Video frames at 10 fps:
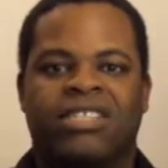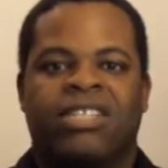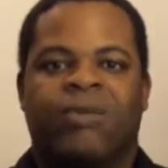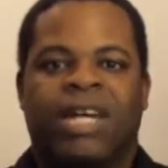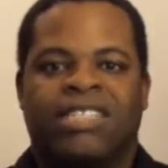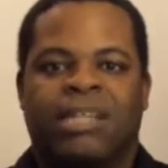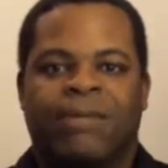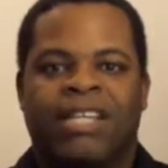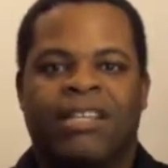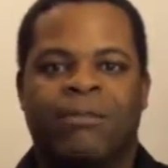She wakes
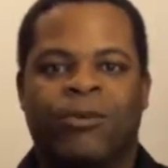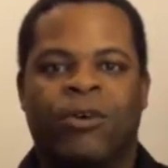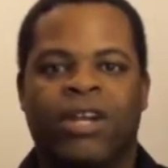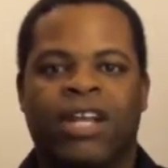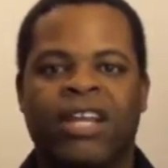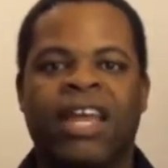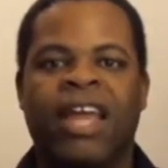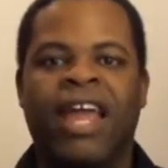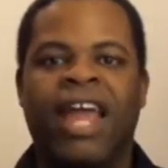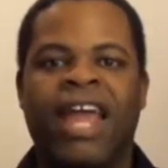up in the morning
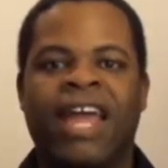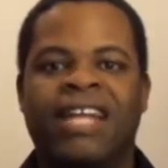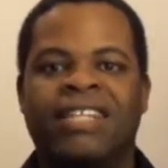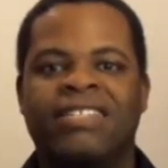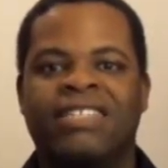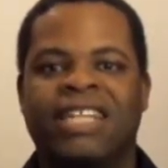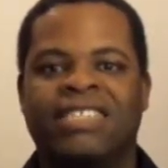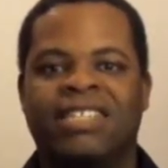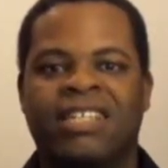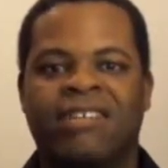and she
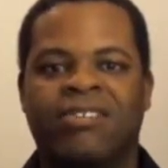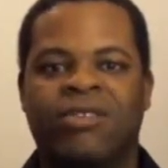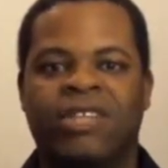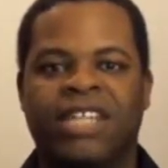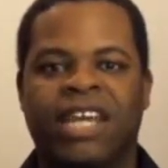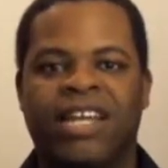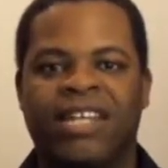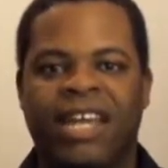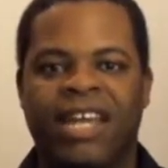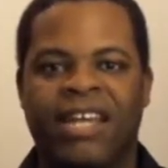has to live through the day
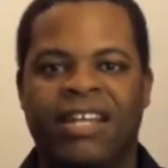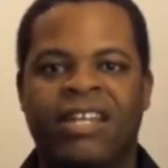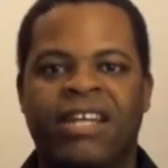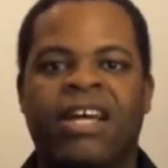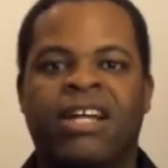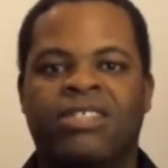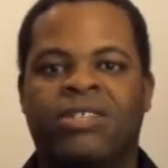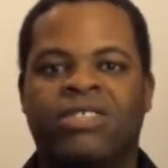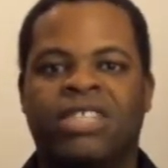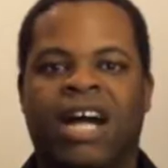again
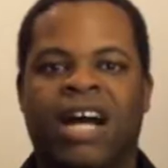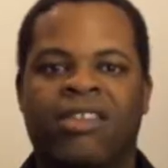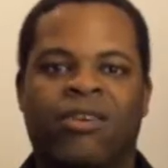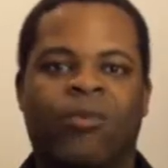until she either